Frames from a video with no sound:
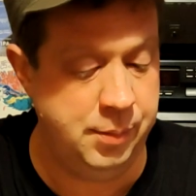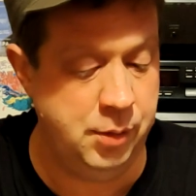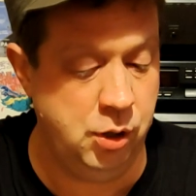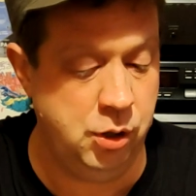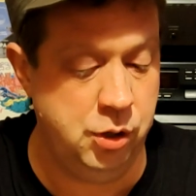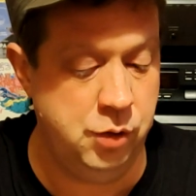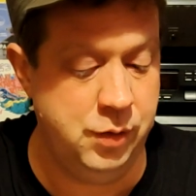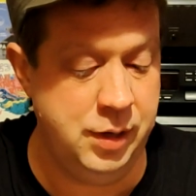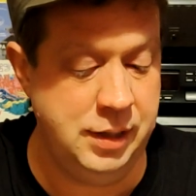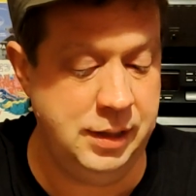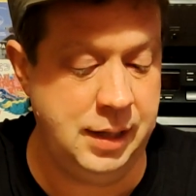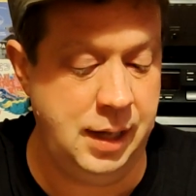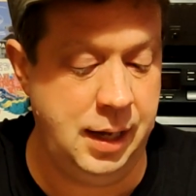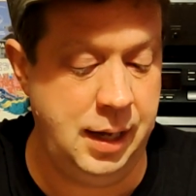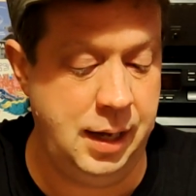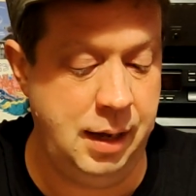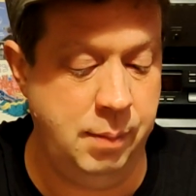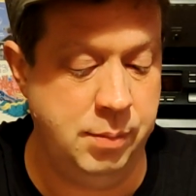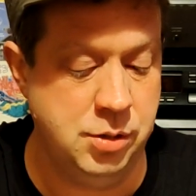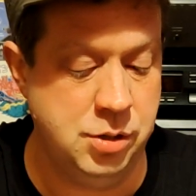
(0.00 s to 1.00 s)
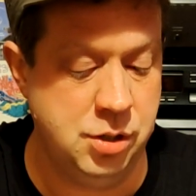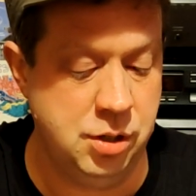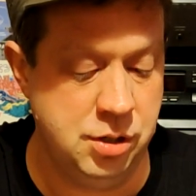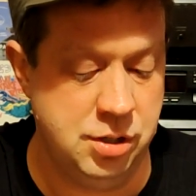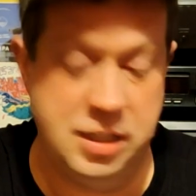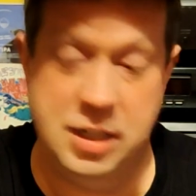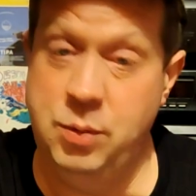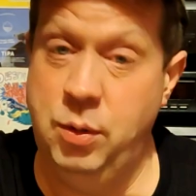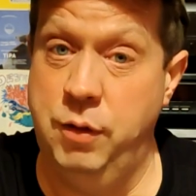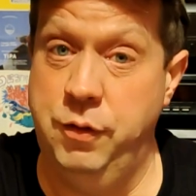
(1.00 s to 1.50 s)
I'm not going to read that. I'm just going
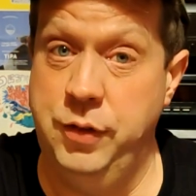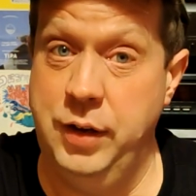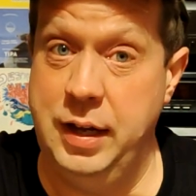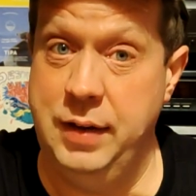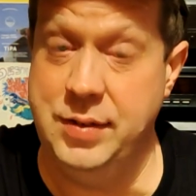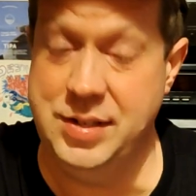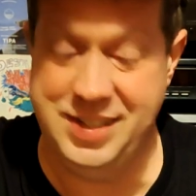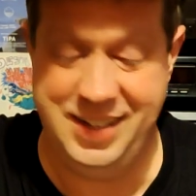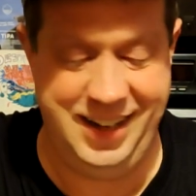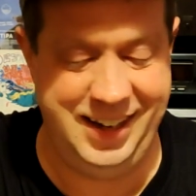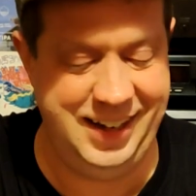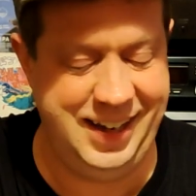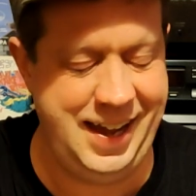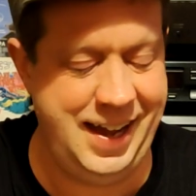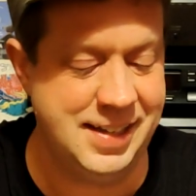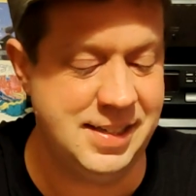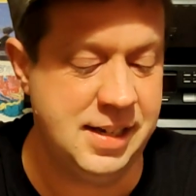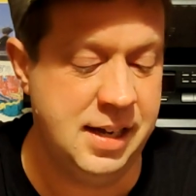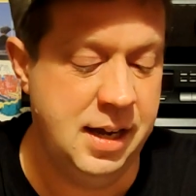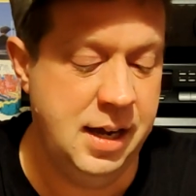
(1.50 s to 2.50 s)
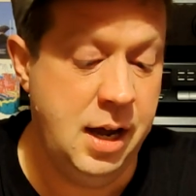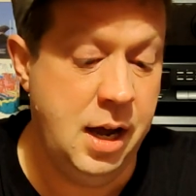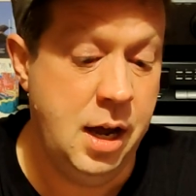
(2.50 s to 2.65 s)
to see what flavours I get.